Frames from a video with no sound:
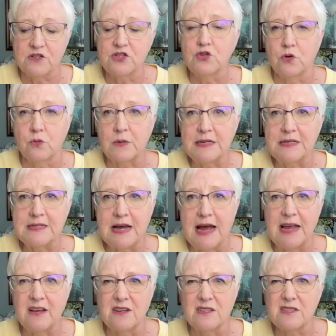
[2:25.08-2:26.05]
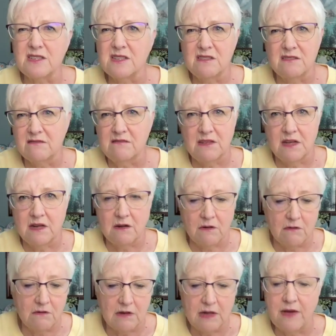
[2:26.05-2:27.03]
They're jewelry tiles.
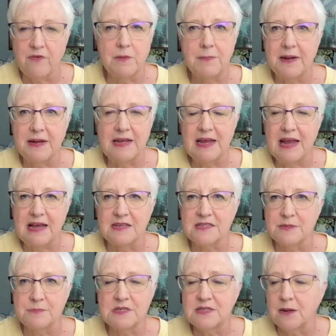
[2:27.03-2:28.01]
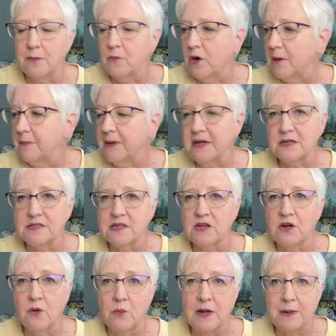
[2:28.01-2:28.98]
Everybody has them somewhere
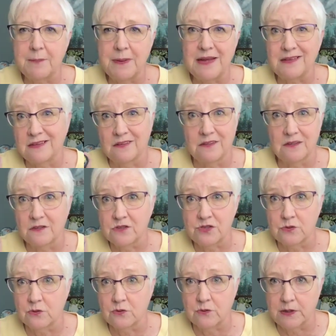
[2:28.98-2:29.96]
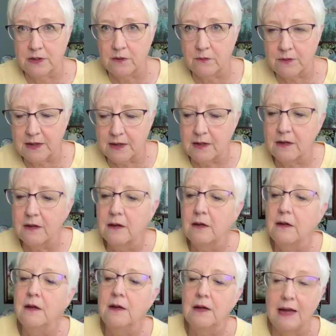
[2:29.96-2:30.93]
because they don't want to paint the little jewelry, okay?
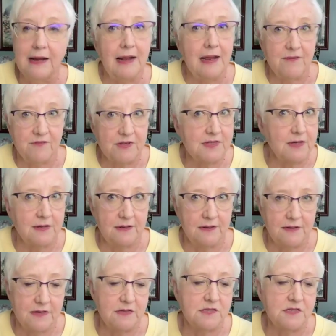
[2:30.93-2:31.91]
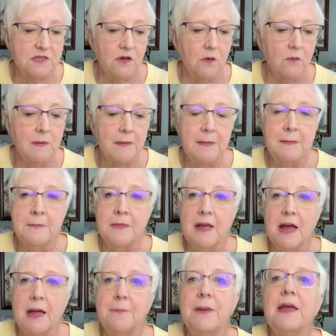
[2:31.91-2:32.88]
And I have a ton of these, so
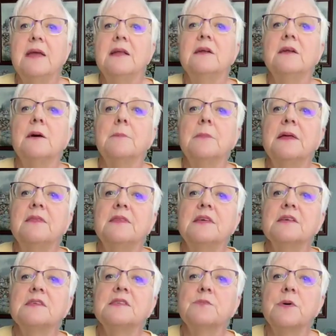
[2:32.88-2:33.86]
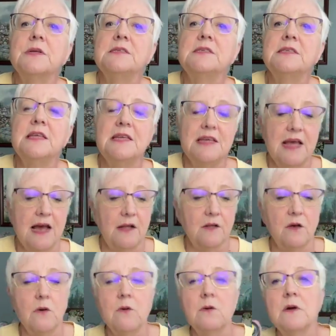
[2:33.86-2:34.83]
I painted them. This one's the
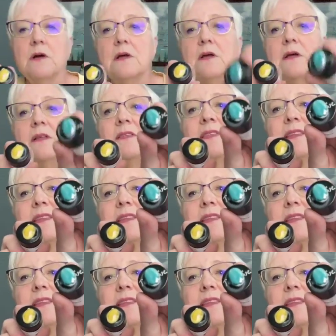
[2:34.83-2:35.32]
yellow.